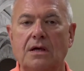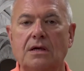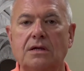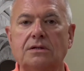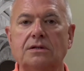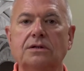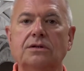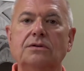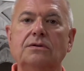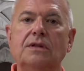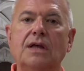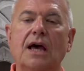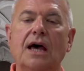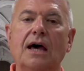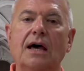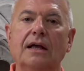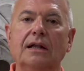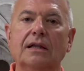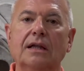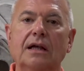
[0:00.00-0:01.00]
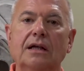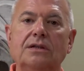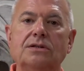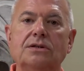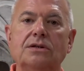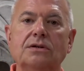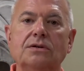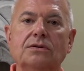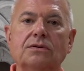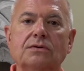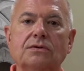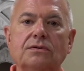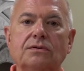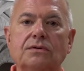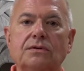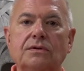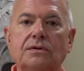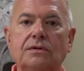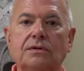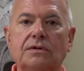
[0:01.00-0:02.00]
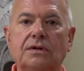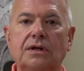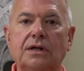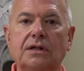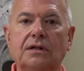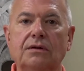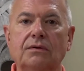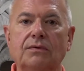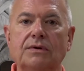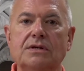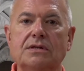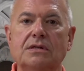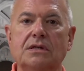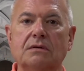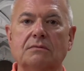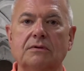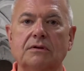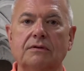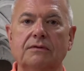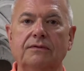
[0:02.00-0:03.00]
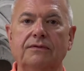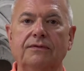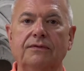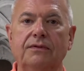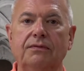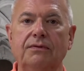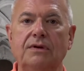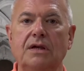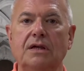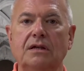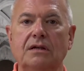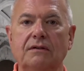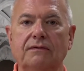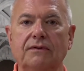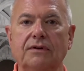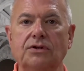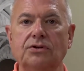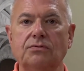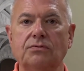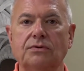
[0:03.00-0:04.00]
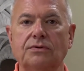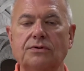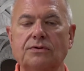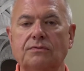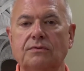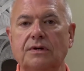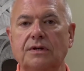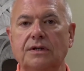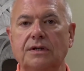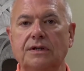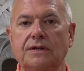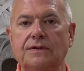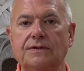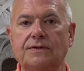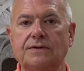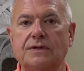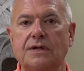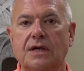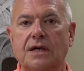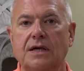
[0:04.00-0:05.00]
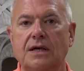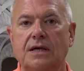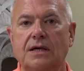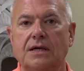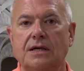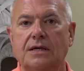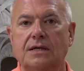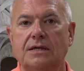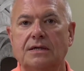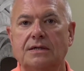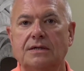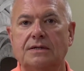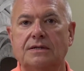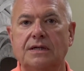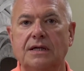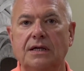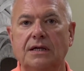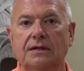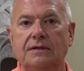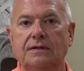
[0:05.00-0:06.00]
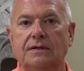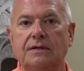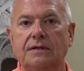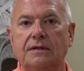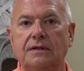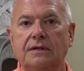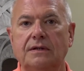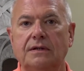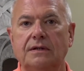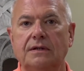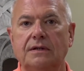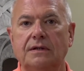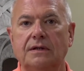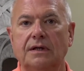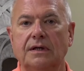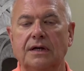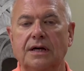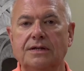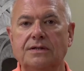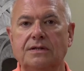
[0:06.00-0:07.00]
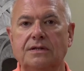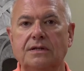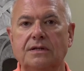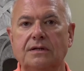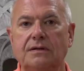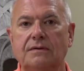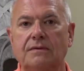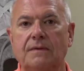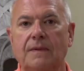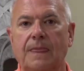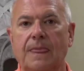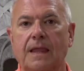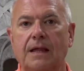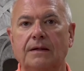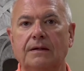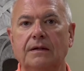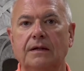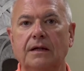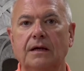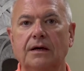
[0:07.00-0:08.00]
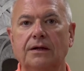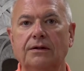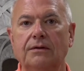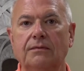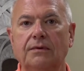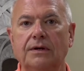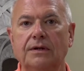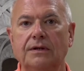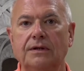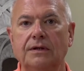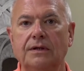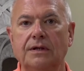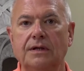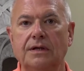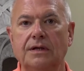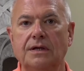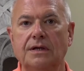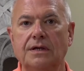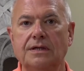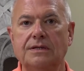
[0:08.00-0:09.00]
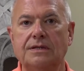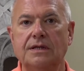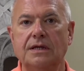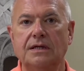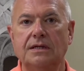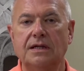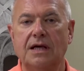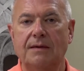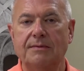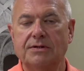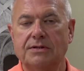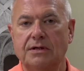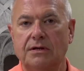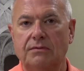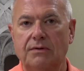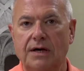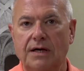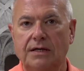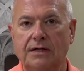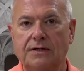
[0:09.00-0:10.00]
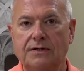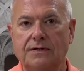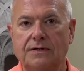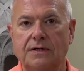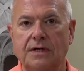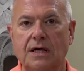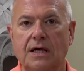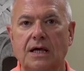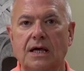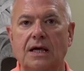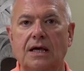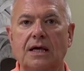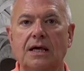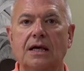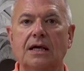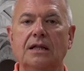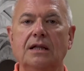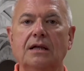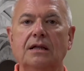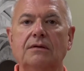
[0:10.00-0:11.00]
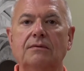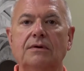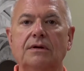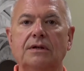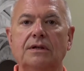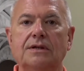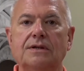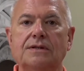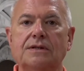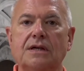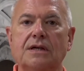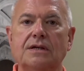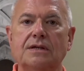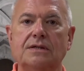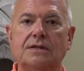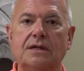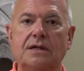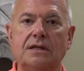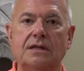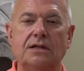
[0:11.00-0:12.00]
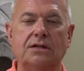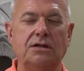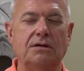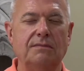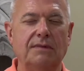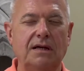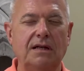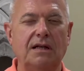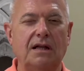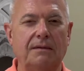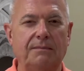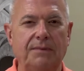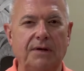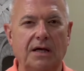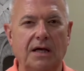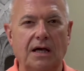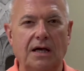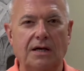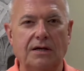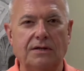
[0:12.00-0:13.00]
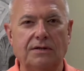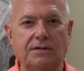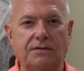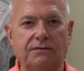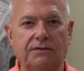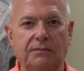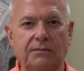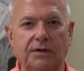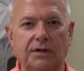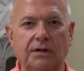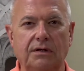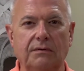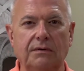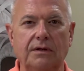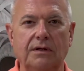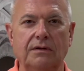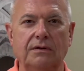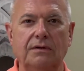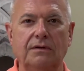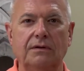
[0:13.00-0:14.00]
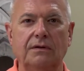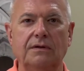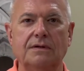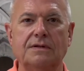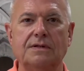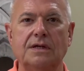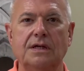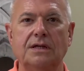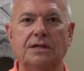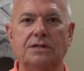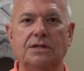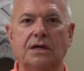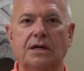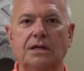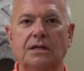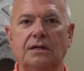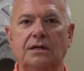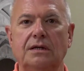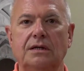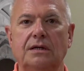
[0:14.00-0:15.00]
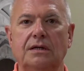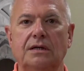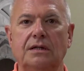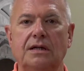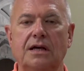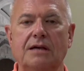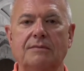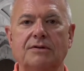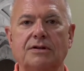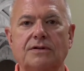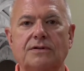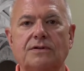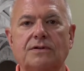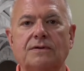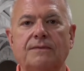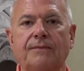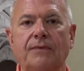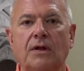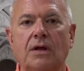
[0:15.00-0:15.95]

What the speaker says: To do that, I'd like to look at the wisdom of three individuals. One is St. Augustine, the other one is St. Thomas Aquinas, and the other one is a saint that you might not be as familiar with, St. John Climas,